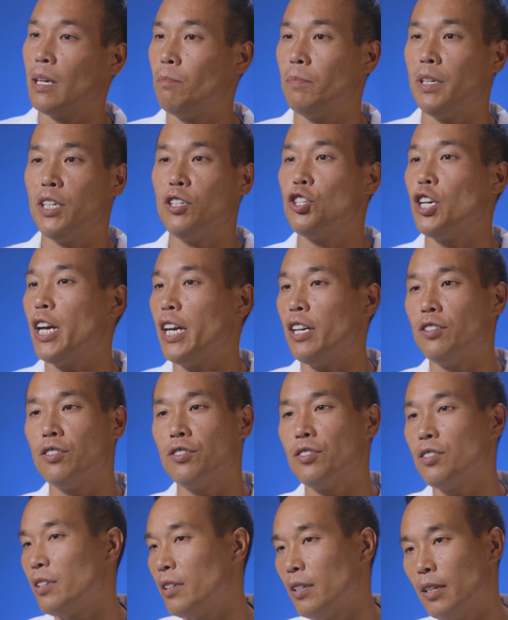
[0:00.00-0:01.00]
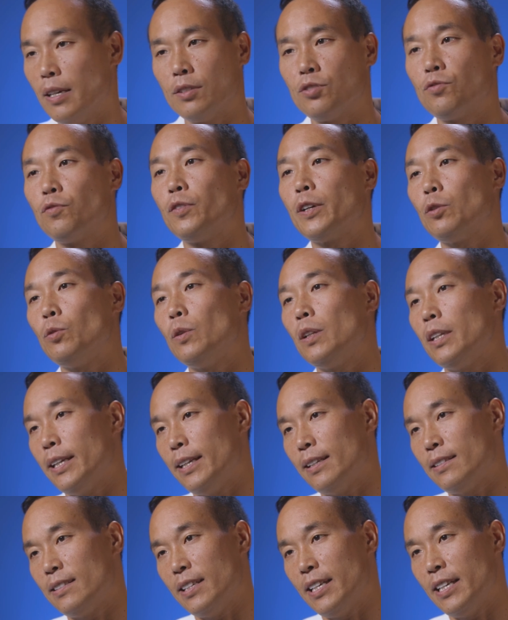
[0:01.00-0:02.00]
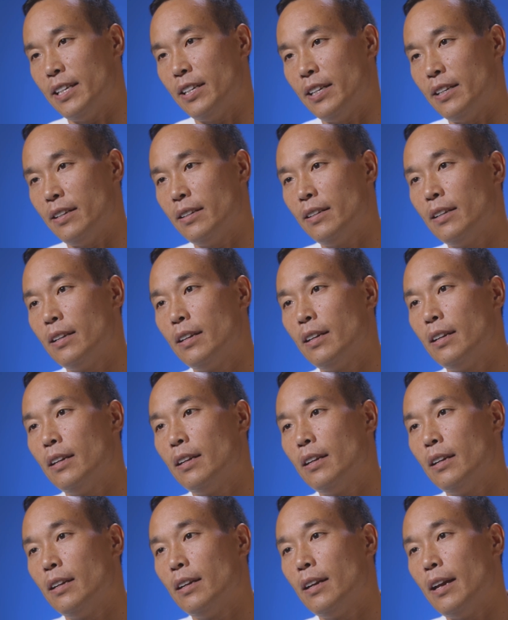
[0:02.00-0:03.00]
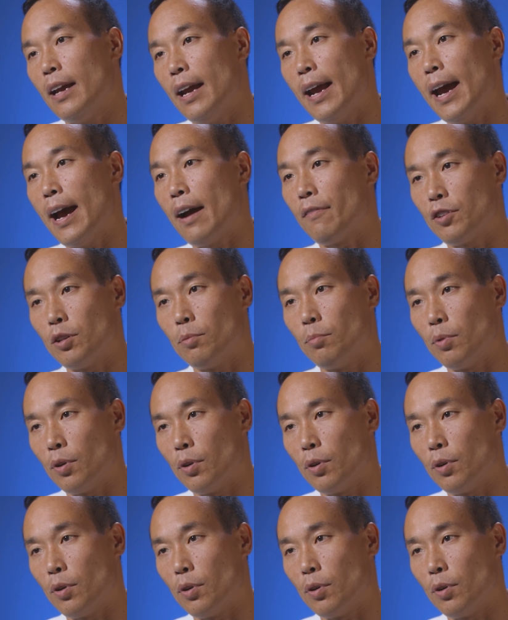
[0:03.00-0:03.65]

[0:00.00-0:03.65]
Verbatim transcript: can be changed as frequently as needed after